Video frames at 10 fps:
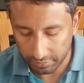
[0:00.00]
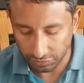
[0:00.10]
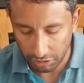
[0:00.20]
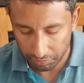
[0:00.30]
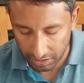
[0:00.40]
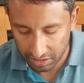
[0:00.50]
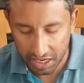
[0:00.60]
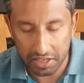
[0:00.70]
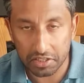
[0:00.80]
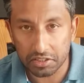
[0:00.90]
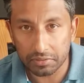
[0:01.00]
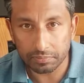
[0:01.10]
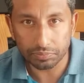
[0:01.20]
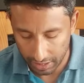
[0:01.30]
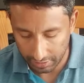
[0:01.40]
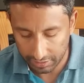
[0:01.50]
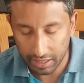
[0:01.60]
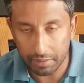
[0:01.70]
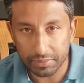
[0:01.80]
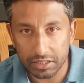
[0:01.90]
from the carrot and the
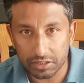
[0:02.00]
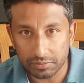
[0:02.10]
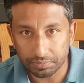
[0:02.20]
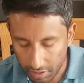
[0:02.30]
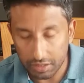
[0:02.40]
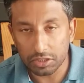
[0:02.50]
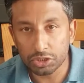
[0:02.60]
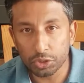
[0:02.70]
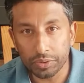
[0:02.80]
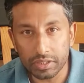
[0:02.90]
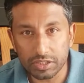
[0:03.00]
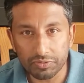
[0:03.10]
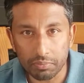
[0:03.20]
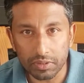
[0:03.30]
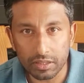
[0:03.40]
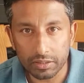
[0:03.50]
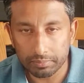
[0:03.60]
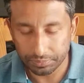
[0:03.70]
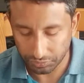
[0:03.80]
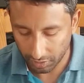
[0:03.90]
cabbage and the chewiness from the
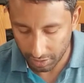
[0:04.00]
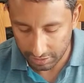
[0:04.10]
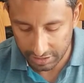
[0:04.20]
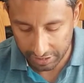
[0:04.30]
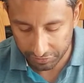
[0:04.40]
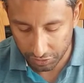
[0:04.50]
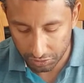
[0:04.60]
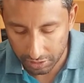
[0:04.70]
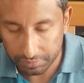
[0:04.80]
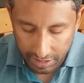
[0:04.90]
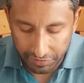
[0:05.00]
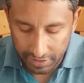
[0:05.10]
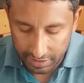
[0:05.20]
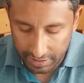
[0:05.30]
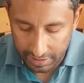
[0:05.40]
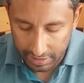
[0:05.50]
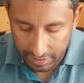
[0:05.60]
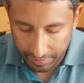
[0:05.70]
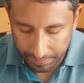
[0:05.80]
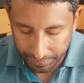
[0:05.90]
jackfruit. Definitely
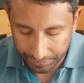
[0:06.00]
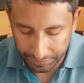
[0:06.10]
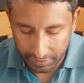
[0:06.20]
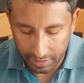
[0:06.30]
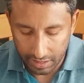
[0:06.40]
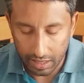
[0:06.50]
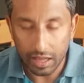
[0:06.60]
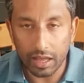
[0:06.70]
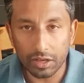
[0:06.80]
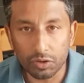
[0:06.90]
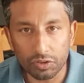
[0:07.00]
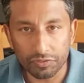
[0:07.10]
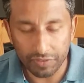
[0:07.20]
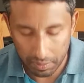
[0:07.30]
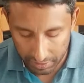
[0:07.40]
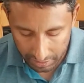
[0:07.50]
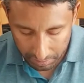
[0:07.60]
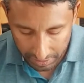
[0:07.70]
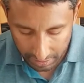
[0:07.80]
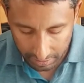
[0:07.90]
a good family
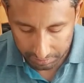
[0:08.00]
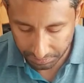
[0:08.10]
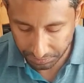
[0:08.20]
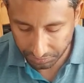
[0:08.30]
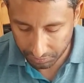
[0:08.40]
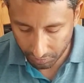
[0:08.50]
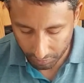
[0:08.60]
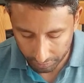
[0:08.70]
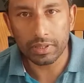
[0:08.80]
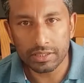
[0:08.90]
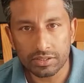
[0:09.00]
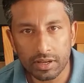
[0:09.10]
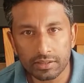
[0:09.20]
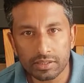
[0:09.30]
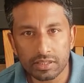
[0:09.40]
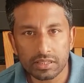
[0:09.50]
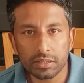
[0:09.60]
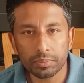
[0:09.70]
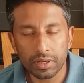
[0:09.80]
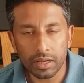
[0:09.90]
meal. Please try this
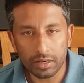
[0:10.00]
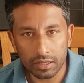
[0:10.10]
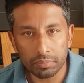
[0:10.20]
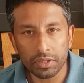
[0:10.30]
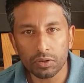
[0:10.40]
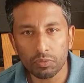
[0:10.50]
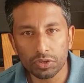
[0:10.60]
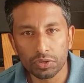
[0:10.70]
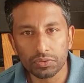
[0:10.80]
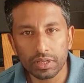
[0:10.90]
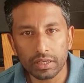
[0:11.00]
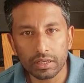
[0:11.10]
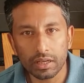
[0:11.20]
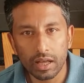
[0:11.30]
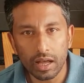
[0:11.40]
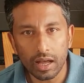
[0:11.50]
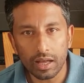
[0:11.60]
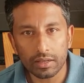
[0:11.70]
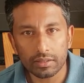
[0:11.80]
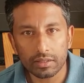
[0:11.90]
recipe and let me know what you think,
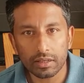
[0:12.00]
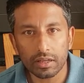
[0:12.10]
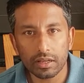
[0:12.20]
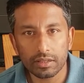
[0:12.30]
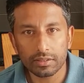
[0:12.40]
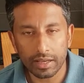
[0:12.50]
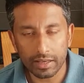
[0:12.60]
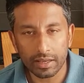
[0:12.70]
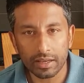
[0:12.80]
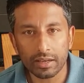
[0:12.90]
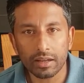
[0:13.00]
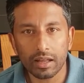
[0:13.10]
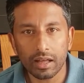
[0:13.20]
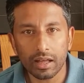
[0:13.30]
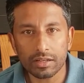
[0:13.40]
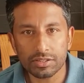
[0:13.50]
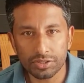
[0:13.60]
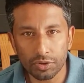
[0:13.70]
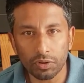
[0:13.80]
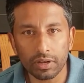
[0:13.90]
and take care and
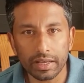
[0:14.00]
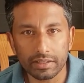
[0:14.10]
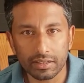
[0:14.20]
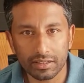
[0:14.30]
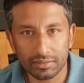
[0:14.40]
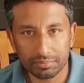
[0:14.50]
see you all later.